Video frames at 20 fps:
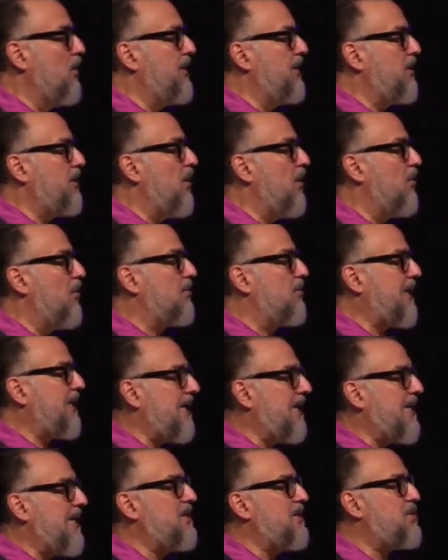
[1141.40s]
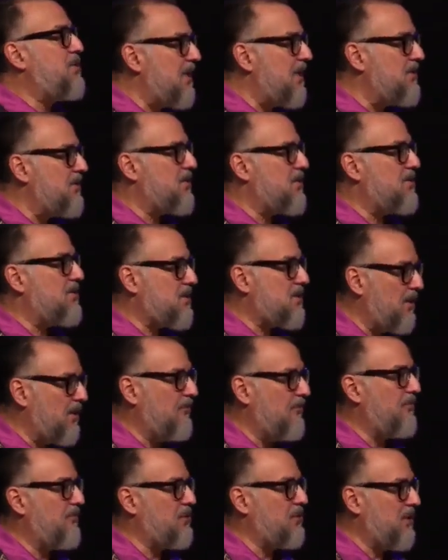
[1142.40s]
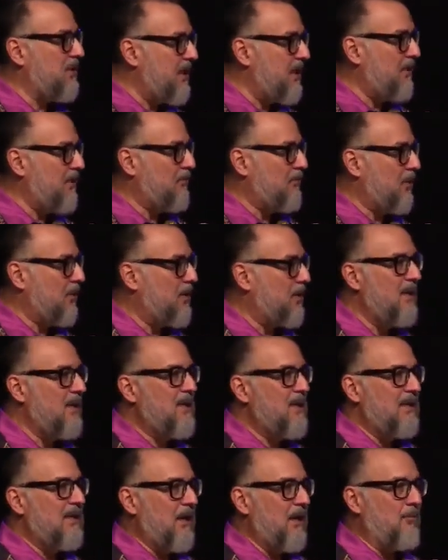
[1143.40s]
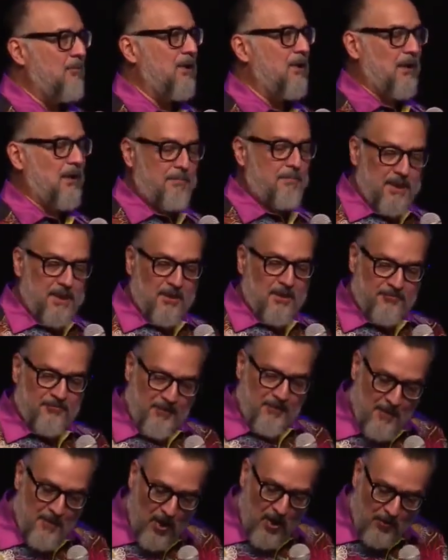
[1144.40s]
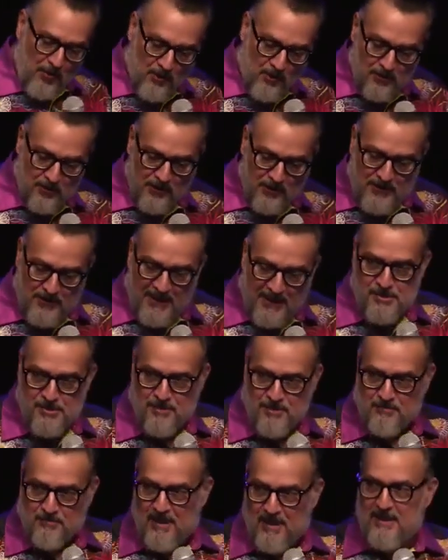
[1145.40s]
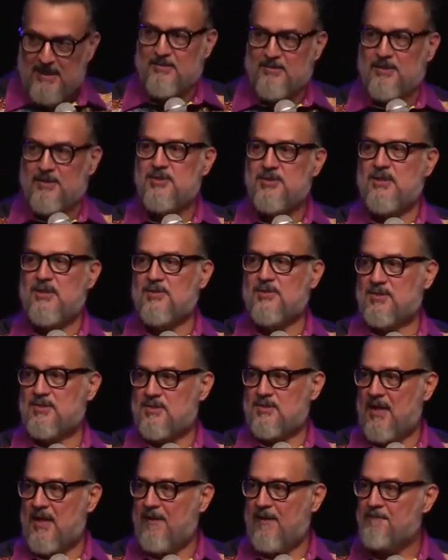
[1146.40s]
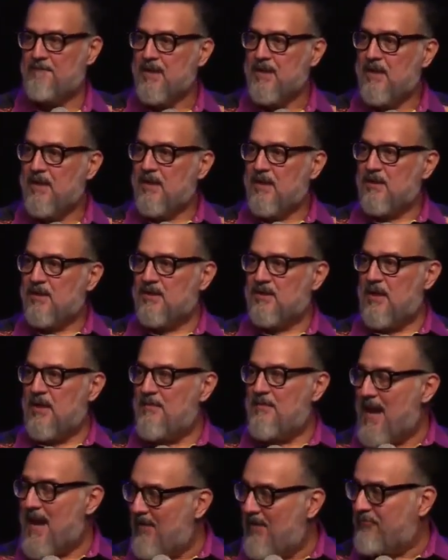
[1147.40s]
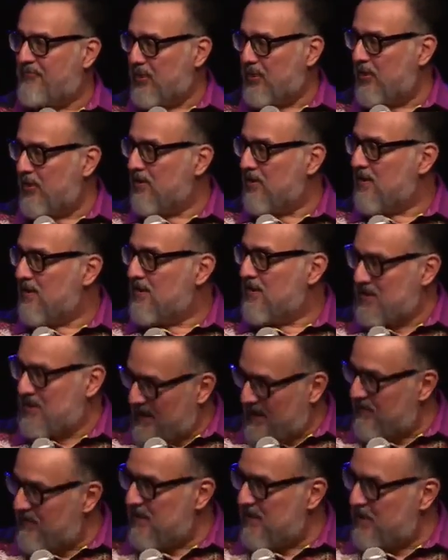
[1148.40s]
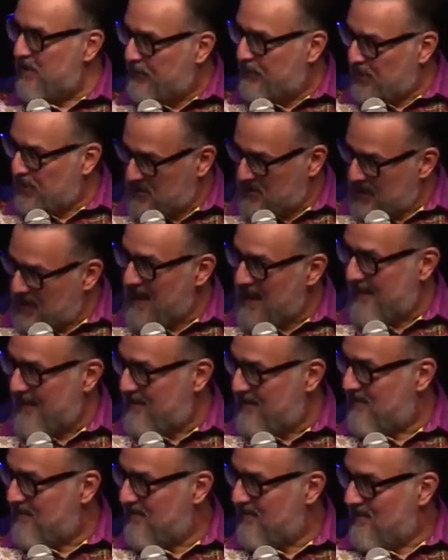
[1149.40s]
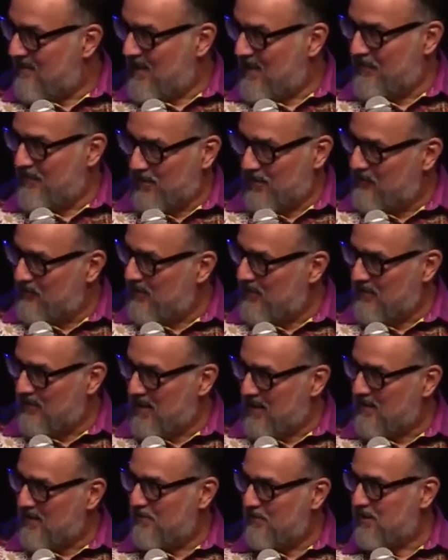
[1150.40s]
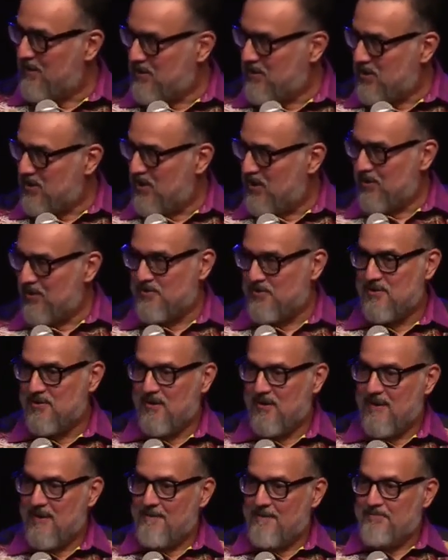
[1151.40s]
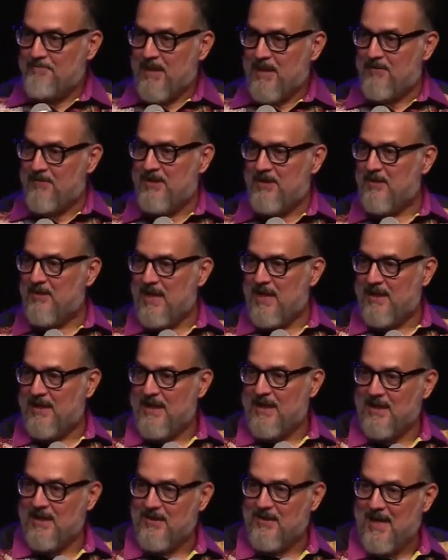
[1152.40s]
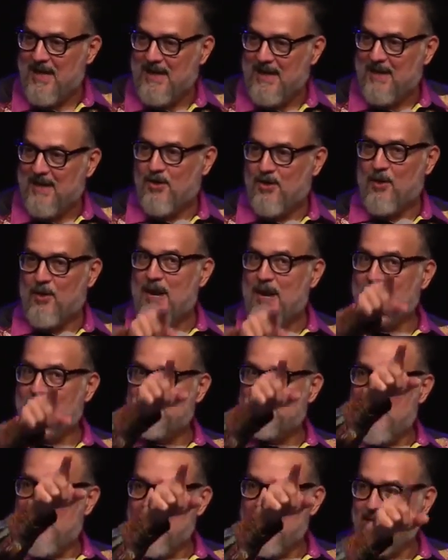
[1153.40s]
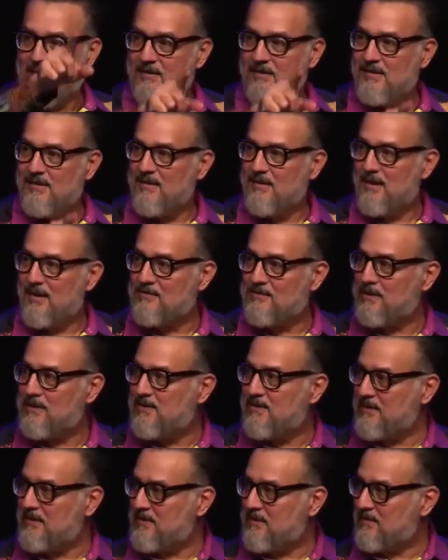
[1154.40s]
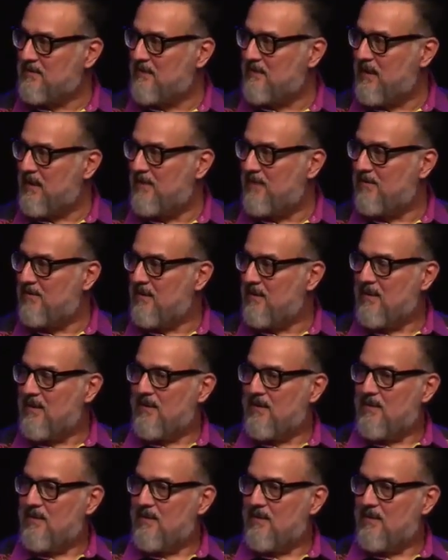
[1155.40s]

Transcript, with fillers: will be called King Jesus Television Network that we're going to build from our own location right here in Jesus' name. Because I'm after 70% of those that are not coming to church. If they're not here, I got to go out there. That's what Jesus said.